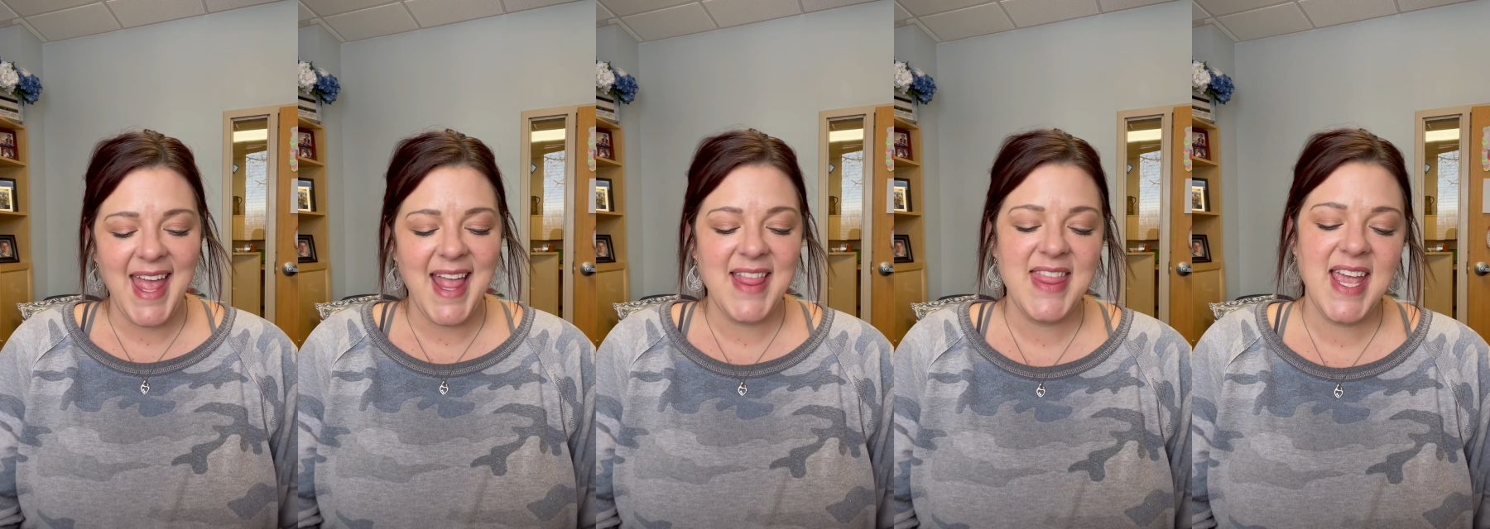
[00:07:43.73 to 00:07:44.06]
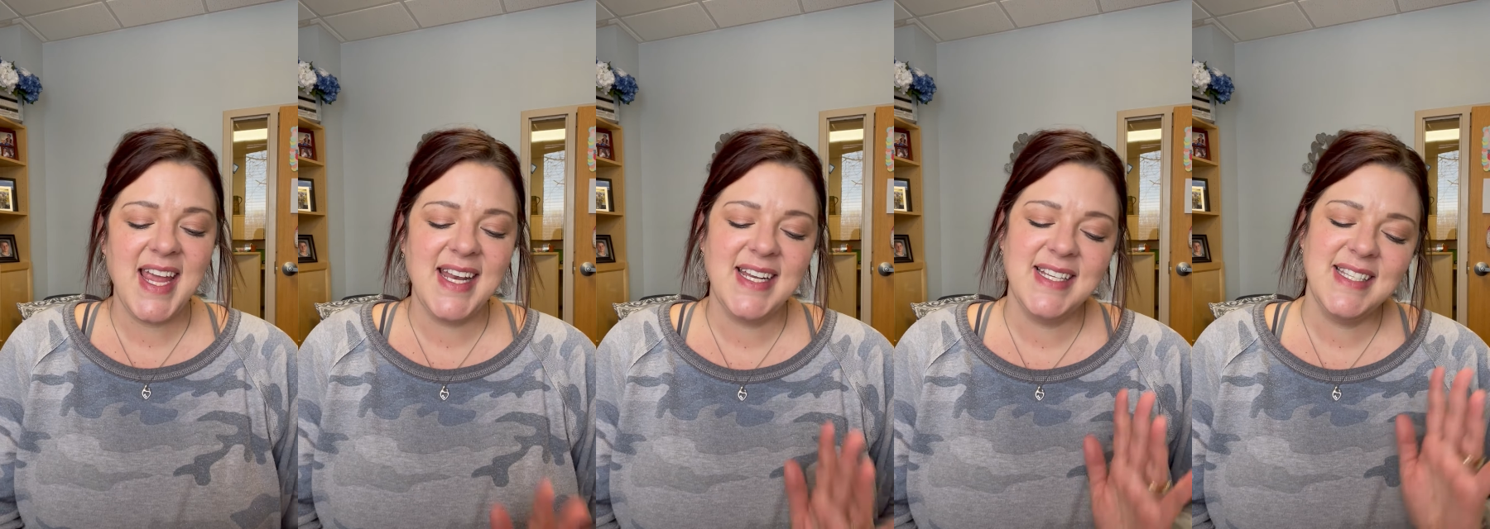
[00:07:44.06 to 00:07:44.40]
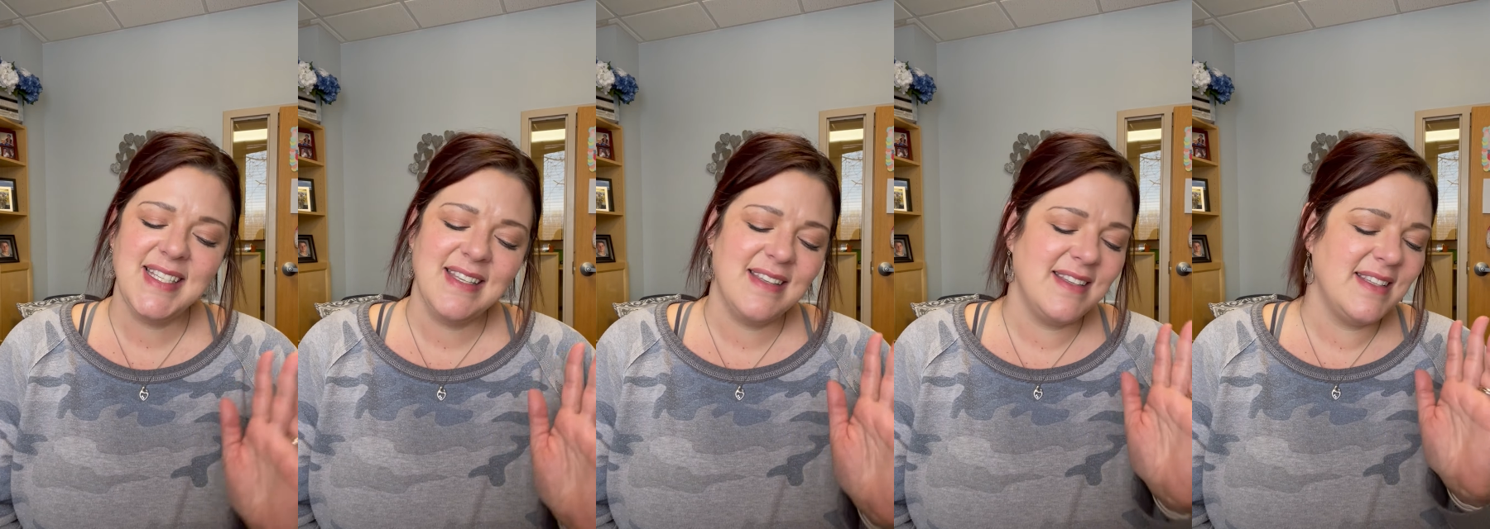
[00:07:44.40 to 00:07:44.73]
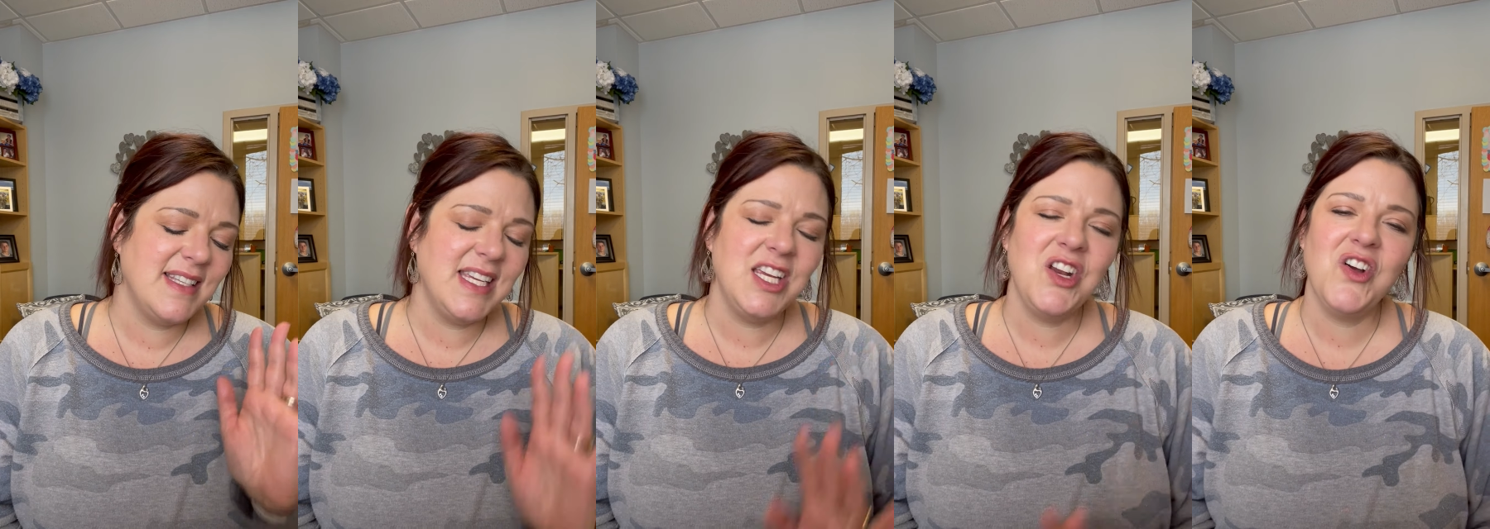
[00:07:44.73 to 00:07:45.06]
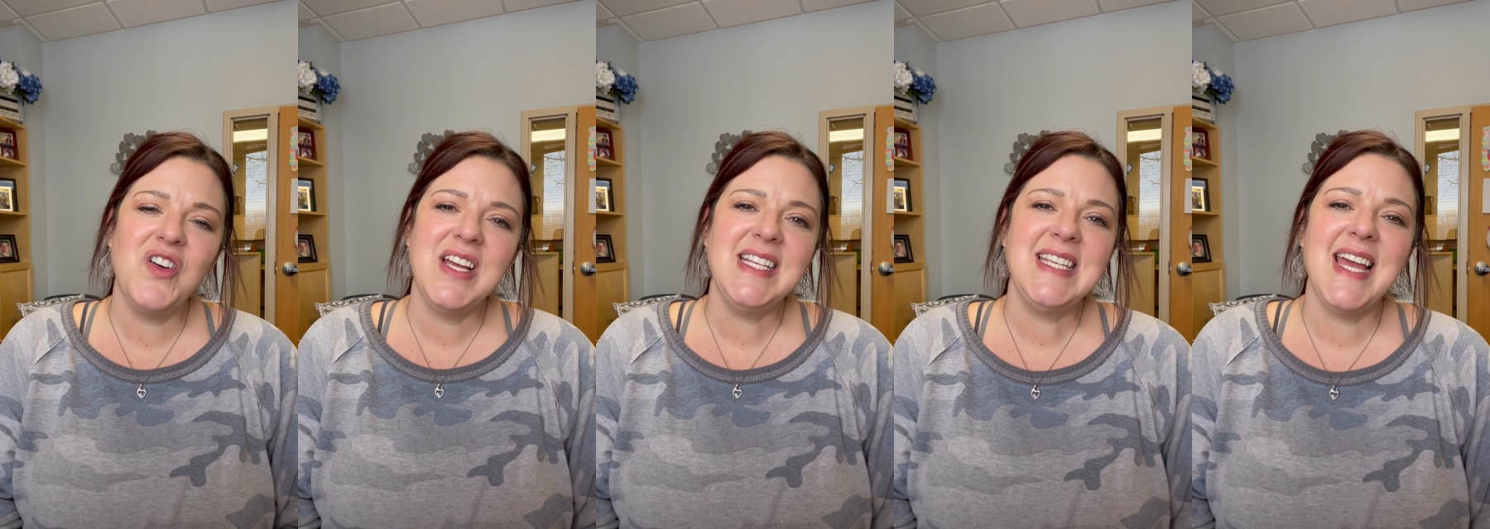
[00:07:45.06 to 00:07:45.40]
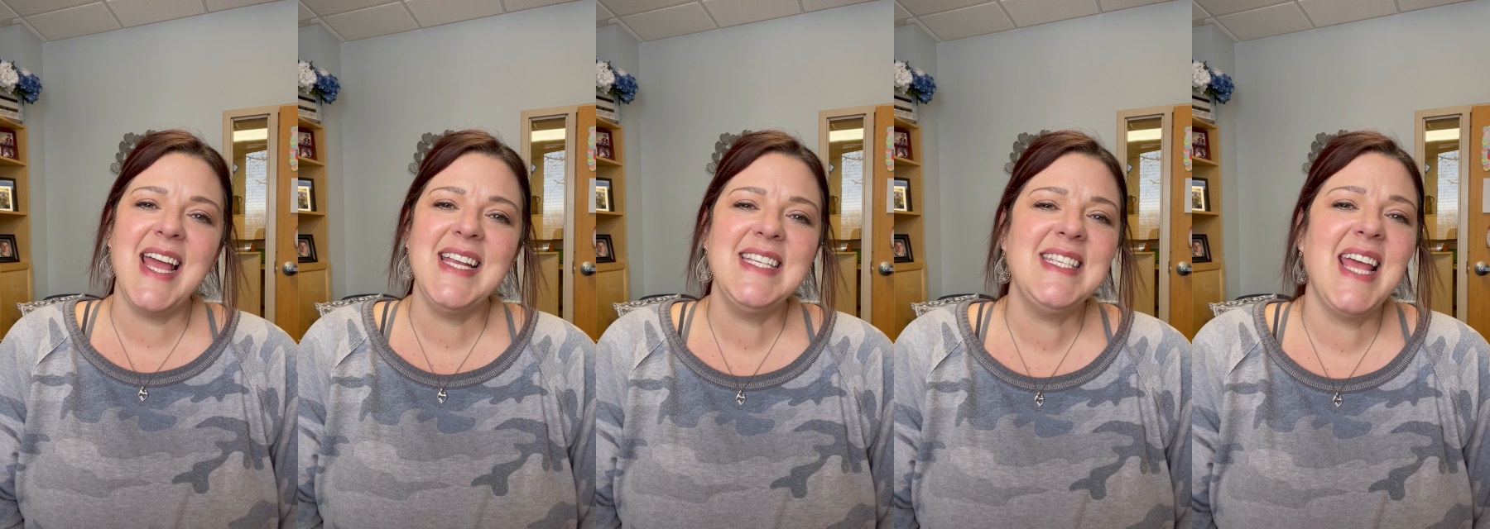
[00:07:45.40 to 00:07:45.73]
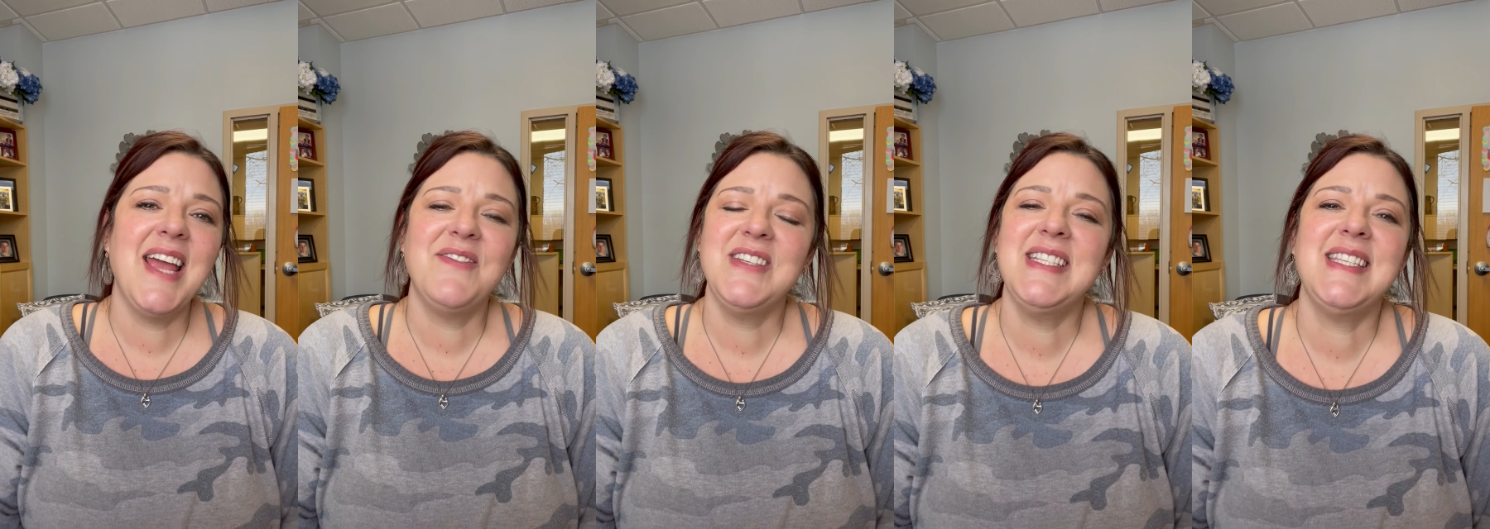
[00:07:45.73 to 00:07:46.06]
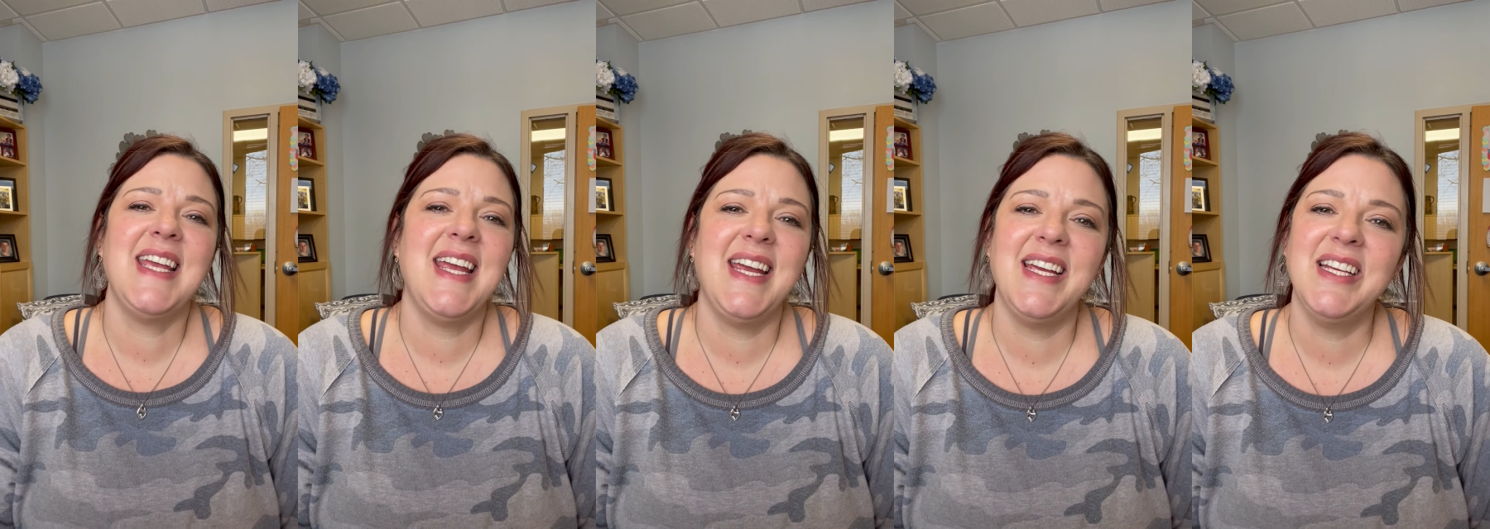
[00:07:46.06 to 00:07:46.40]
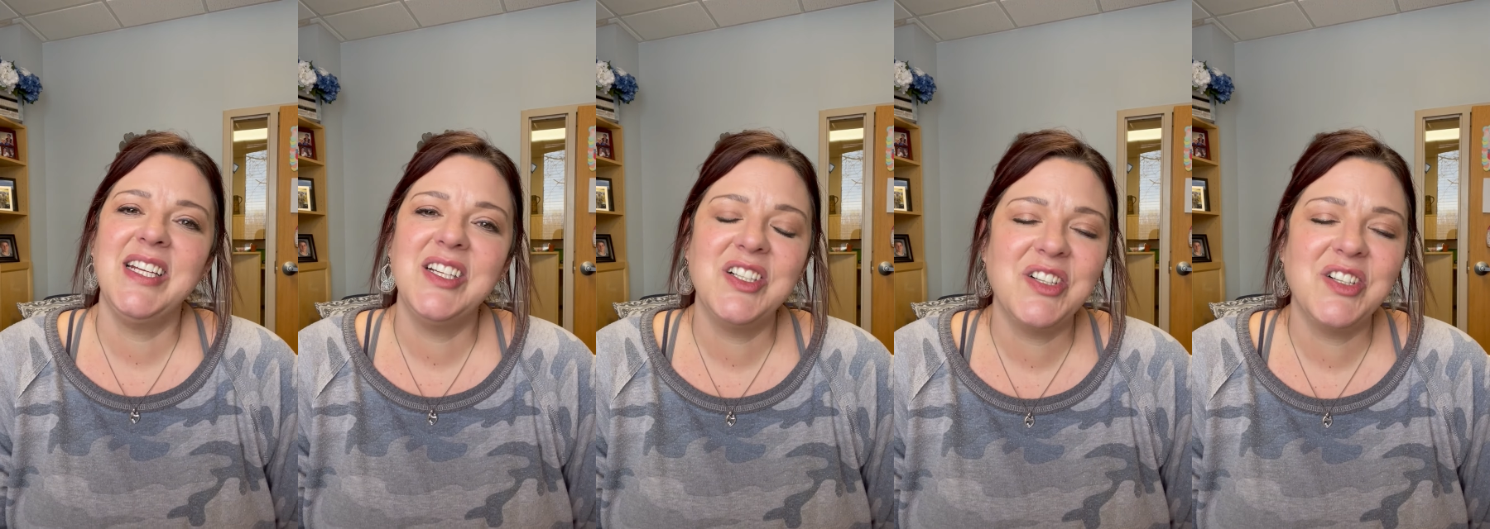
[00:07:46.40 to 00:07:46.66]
And then, you know, it, I just have to say,